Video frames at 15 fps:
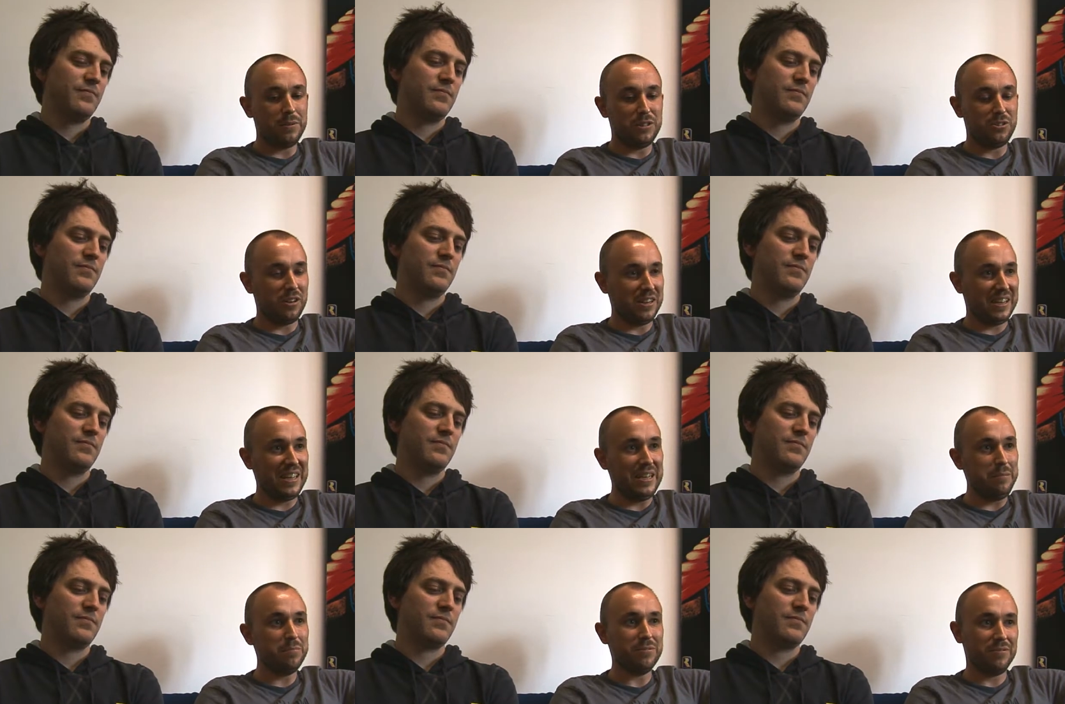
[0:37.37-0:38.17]
Speaker 1: We're trying to
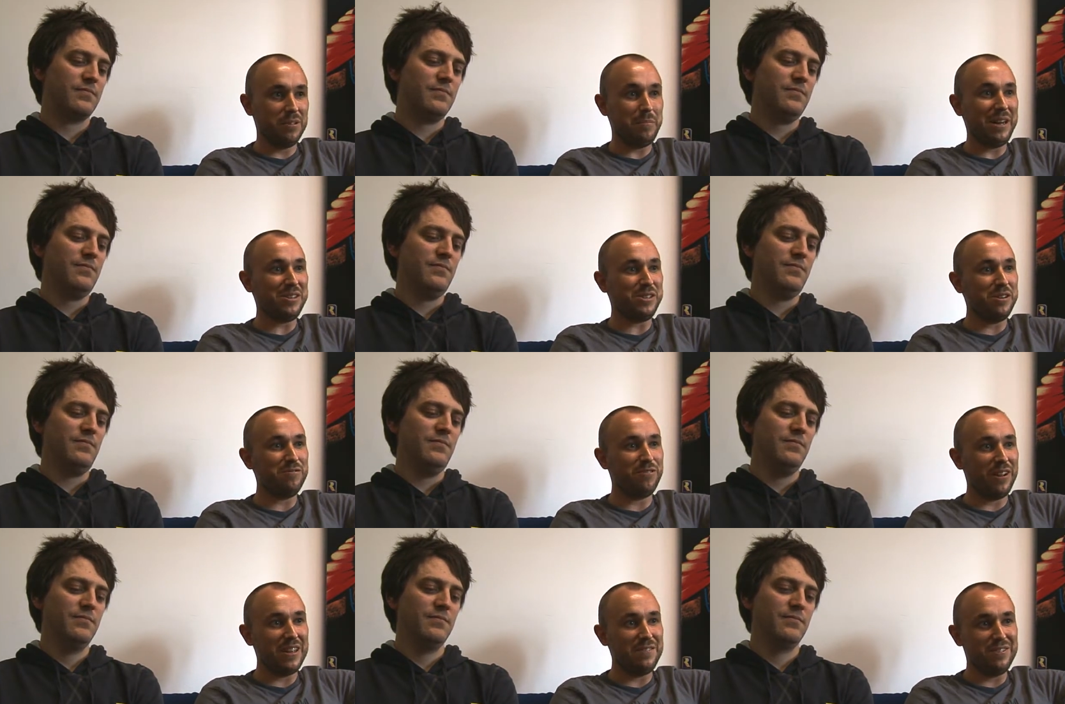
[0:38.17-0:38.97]
keep the banjo
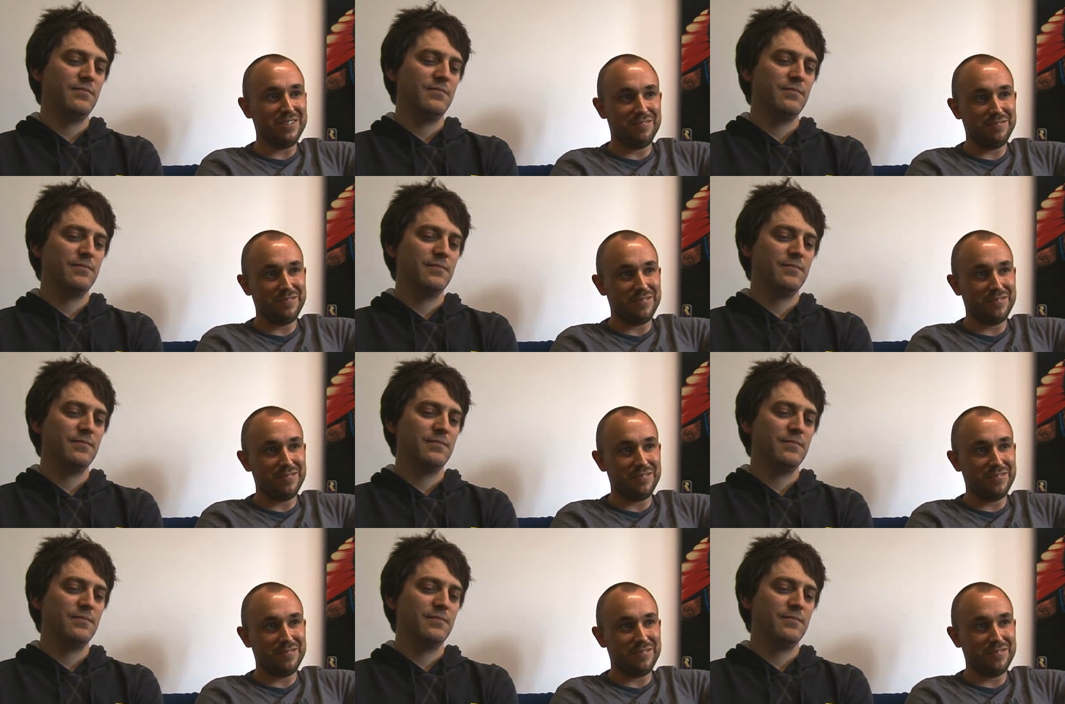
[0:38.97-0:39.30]
flavour.